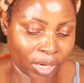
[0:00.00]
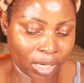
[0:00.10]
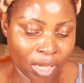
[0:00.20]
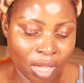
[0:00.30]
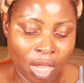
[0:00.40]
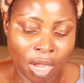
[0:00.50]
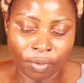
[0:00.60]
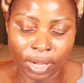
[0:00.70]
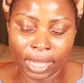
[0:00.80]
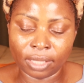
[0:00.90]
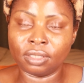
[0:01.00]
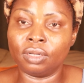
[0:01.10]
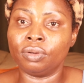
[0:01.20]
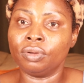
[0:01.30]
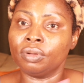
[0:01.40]
one okay
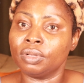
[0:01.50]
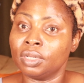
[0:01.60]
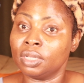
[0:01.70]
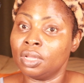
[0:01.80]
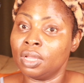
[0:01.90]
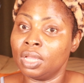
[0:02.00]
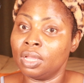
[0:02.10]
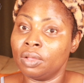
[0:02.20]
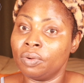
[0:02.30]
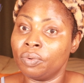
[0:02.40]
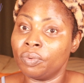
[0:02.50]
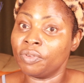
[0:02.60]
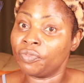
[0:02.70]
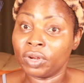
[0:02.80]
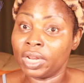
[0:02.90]
so
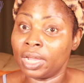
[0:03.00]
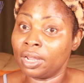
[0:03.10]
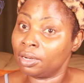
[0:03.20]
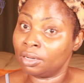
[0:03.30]
with that.